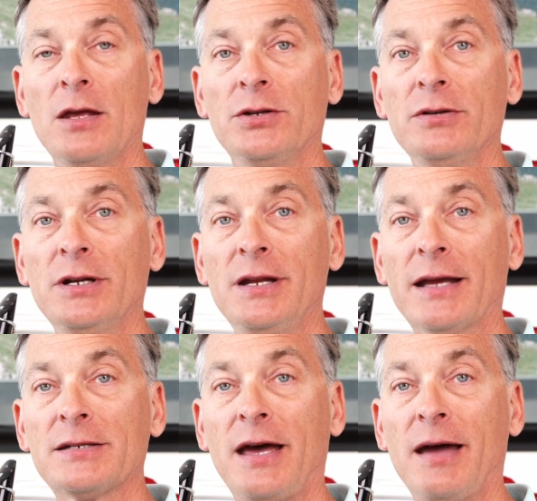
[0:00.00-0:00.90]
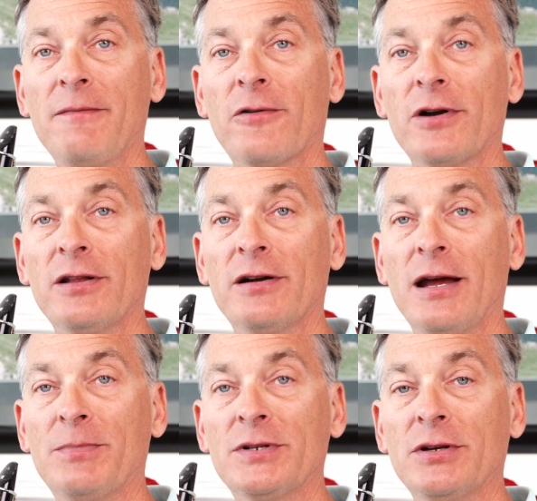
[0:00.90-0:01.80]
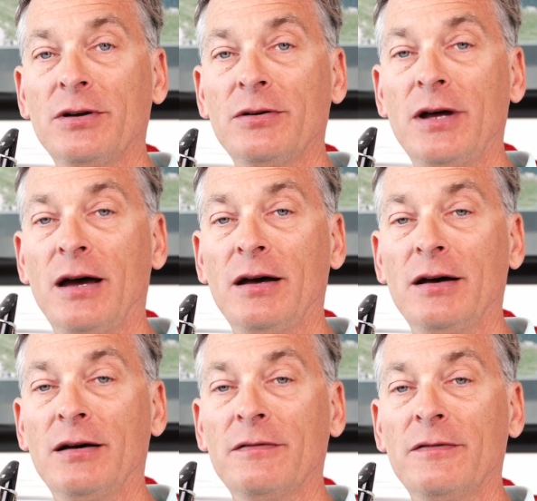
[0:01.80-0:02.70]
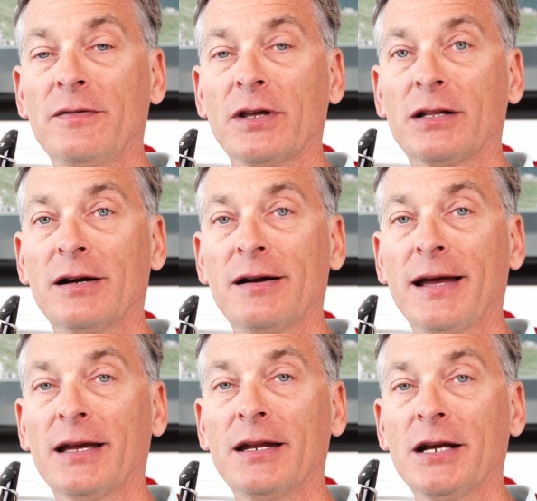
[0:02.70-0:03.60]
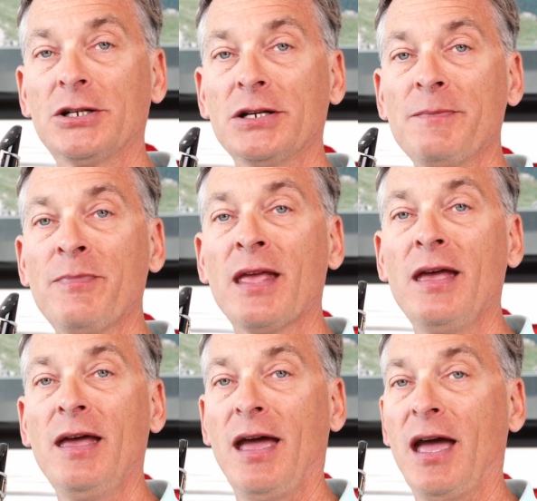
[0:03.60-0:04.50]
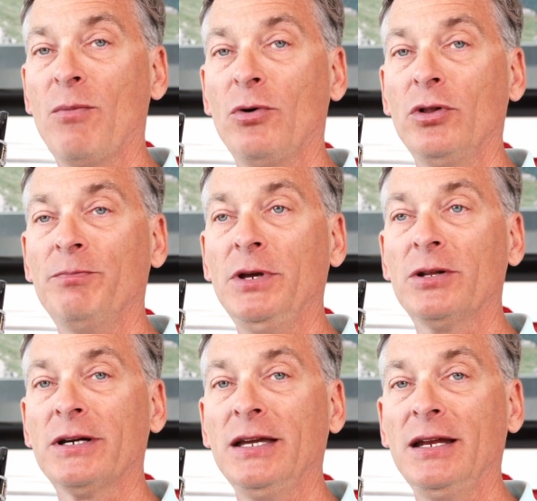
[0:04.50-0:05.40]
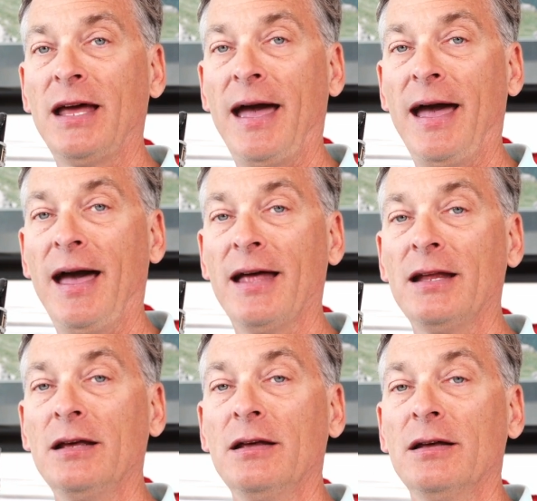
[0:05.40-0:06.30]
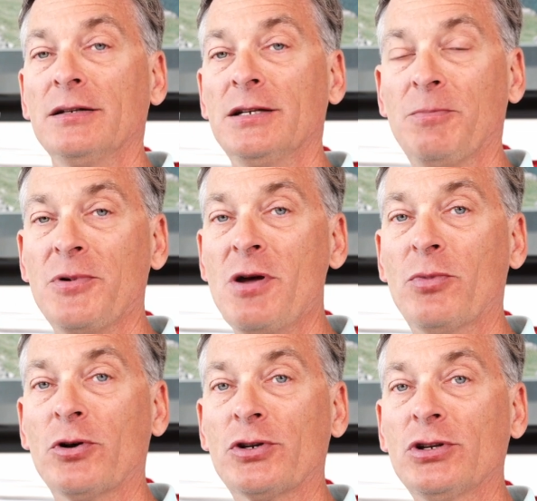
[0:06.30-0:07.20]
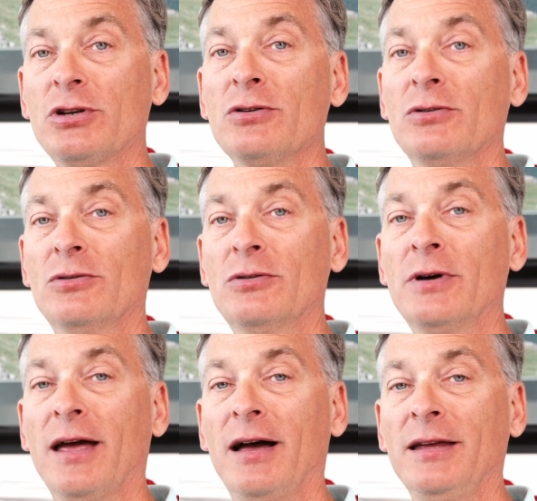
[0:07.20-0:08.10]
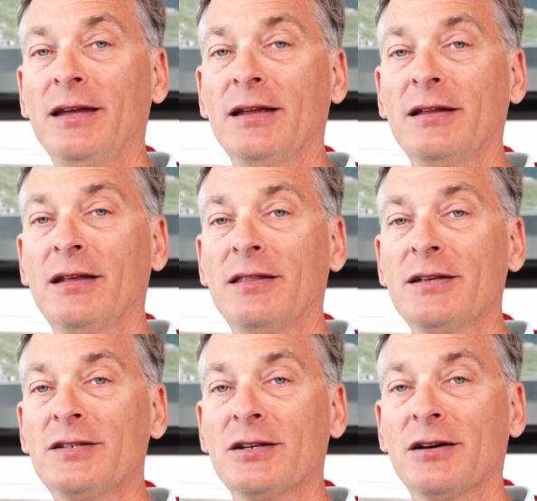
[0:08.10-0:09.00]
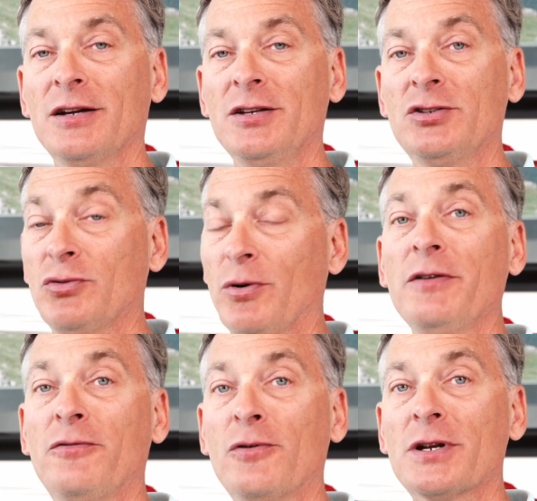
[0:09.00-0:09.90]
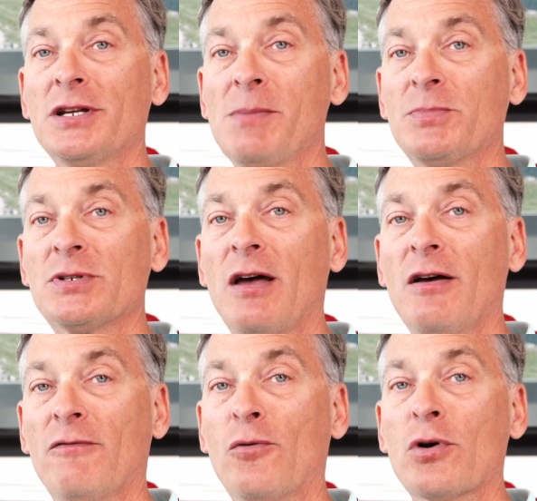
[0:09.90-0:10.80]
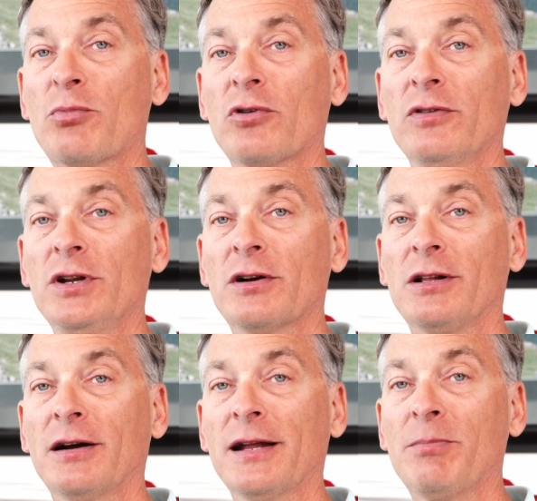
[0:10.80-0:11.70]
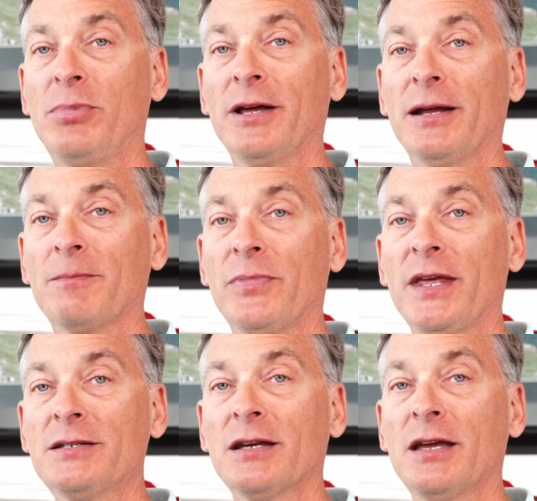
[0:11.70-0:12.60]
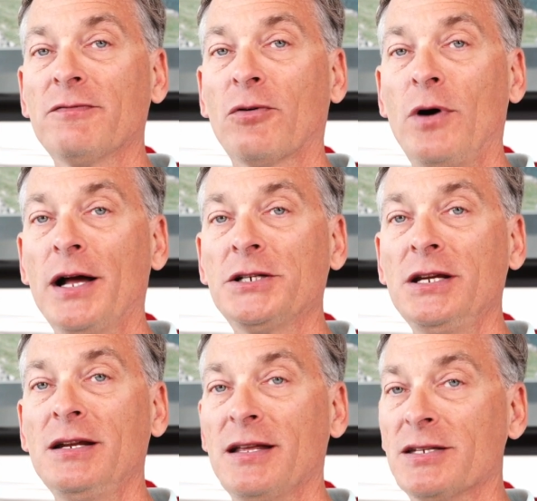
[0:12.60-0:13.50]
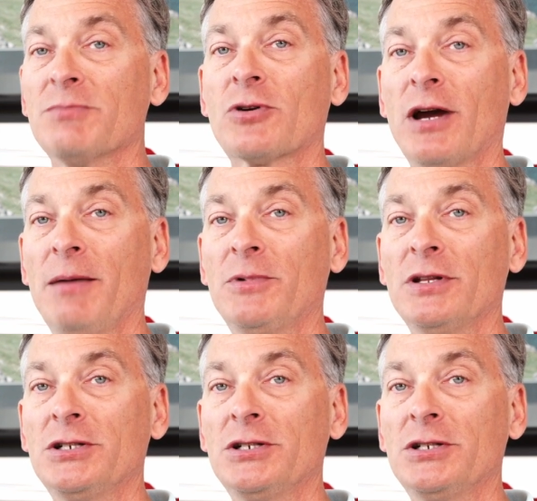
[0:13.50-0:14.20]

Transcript: Tune in next time for another episode of the Clarinet Connection, and we'll be looking at tip number 2 in the series, 24 tips for improving your clarinet playing. Thanks again for watching, and subscribe to the